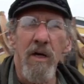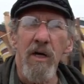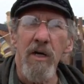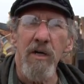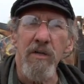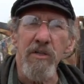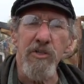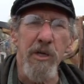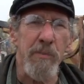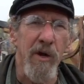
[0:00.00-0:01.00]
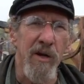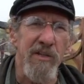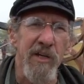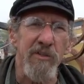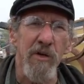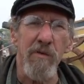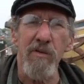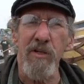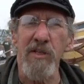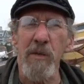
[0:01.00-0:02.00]
The shipyard takes
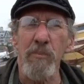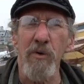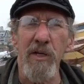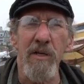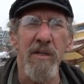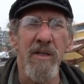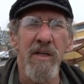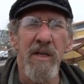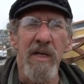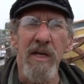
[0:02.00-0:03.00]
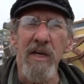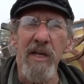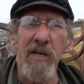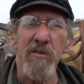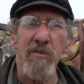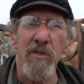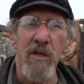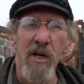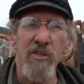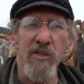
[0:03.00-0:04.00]
over at that point and handles the
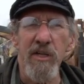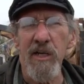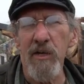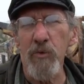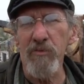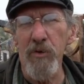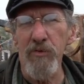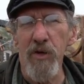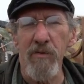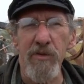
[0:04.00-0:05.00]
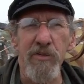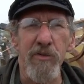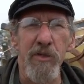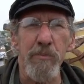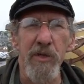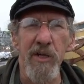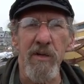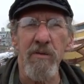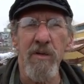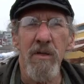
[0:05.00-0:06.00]
launch, and we've moved over to the
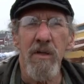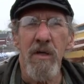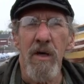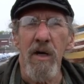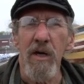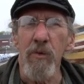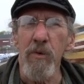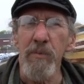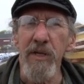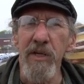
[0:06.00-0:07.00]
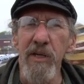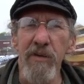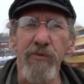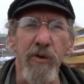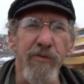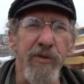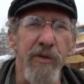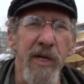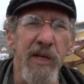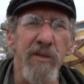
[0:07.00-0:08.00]
pier. We'll be here for a
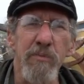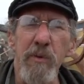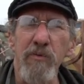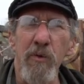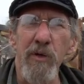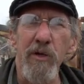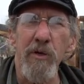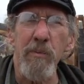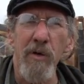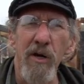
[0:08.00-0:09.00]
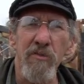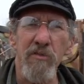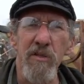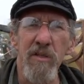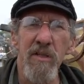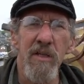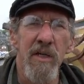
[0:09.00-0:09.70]
few days before we go to Boston,